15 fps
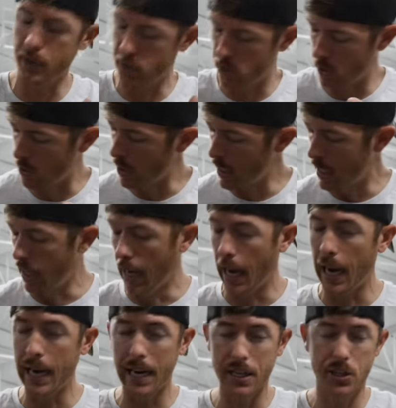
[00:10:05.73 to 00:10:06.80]
So
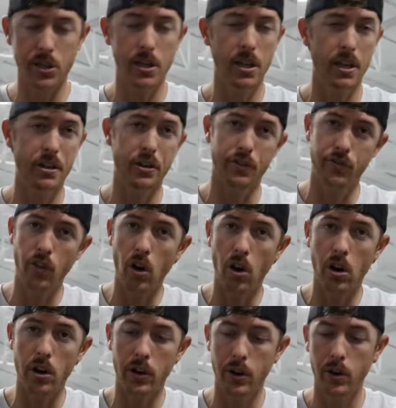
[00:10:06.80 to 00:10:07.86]
I actually like to
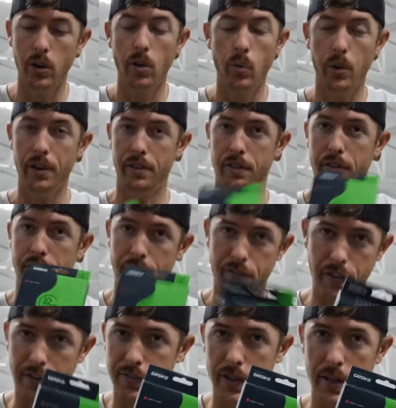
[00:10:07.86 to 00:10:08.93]
frog with
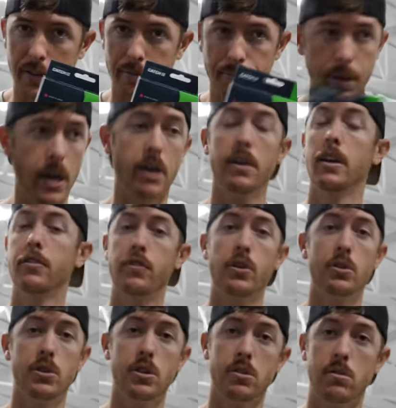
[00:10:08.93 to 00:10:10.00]
50. Now, if
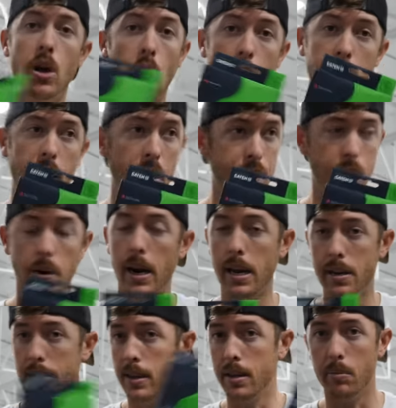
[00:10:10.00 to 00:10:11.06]
you're just going after
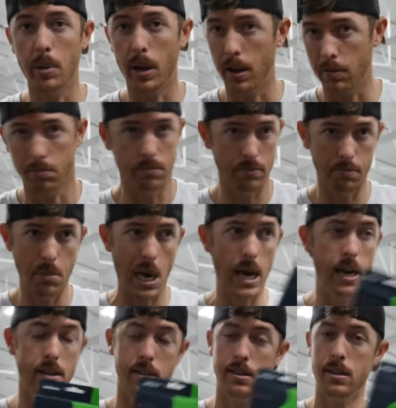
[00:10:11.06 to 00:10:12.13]
18 pound
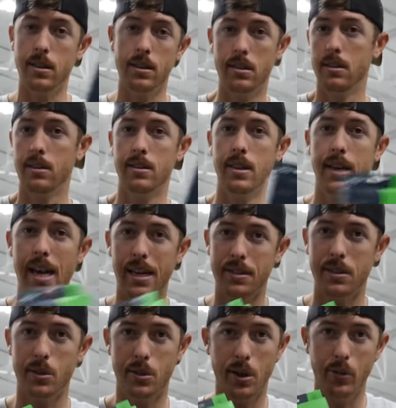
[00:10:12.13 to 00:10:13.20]
bass in the
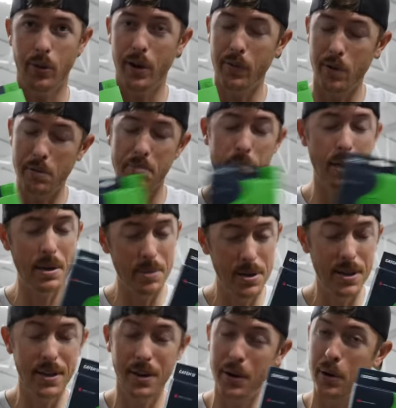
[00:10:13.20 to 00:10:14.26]
nastiest cover ever, maybe
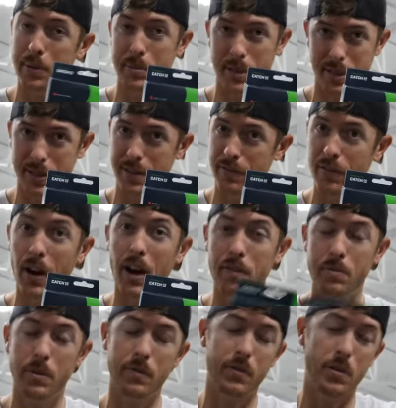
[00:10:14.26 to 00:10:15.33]
you go up to
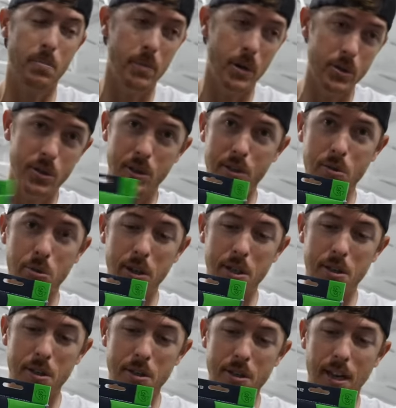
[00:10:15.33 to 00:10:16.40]
65. But for most
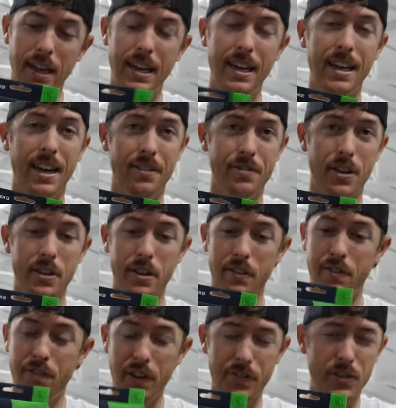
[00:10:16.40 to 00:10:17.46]
situations, I found that
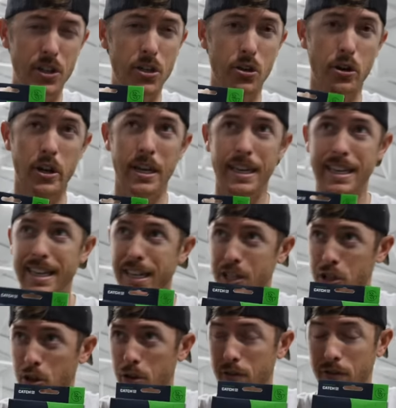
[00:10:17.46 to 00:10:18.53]
50, you're gonna
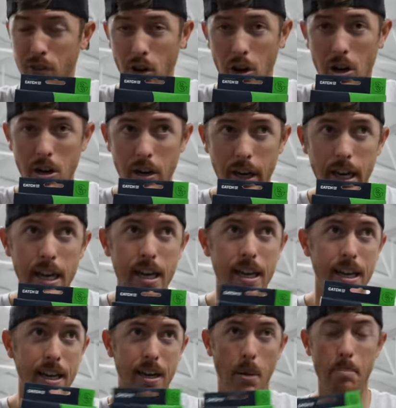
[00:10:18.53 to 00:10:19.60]
get your frog
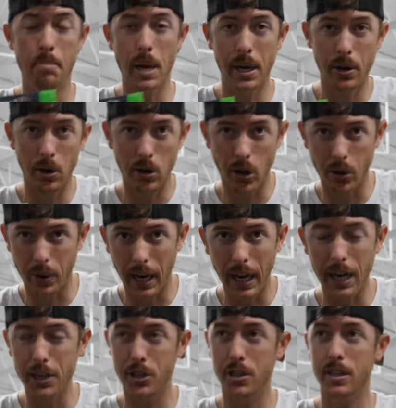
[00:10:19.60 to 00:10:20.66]
in a better
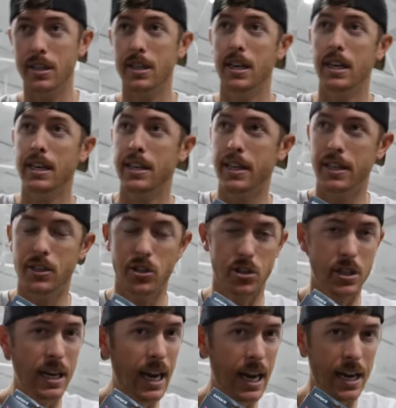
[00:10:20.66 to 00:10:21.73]
location. It just
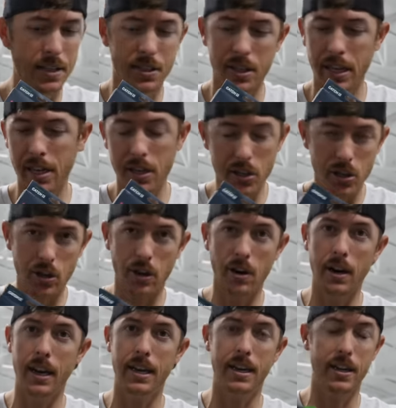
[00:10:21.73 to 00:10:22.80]
casts easier
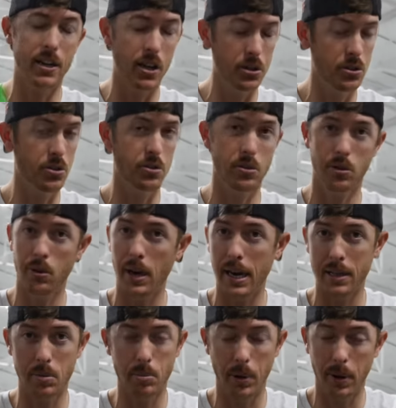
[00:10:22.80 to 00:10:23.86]
and it cuts through the
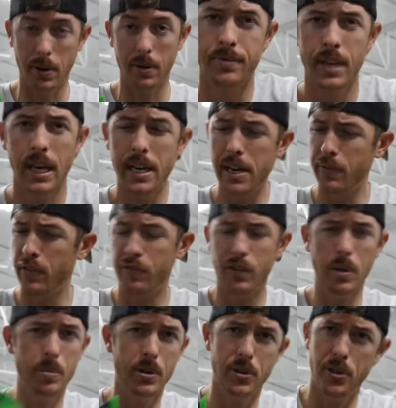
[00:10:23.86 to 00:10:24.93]
grass better. And even
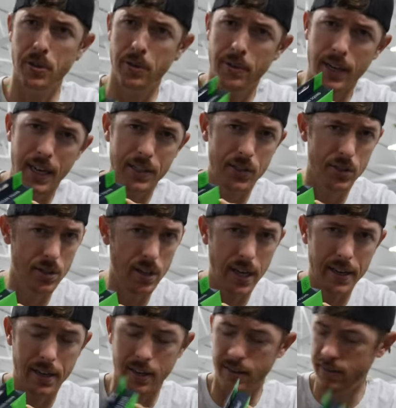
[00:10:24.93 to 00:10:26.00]
flipping too, I just
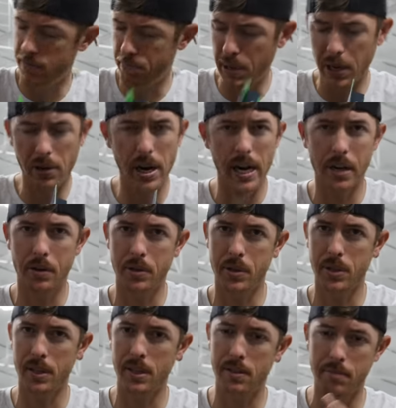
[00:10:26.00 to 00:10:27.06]
like it. It's better
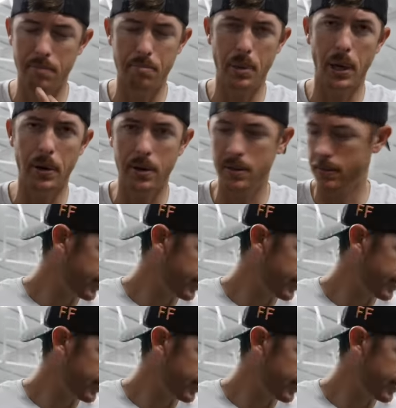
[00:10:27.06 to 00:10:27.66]
accuracy, better.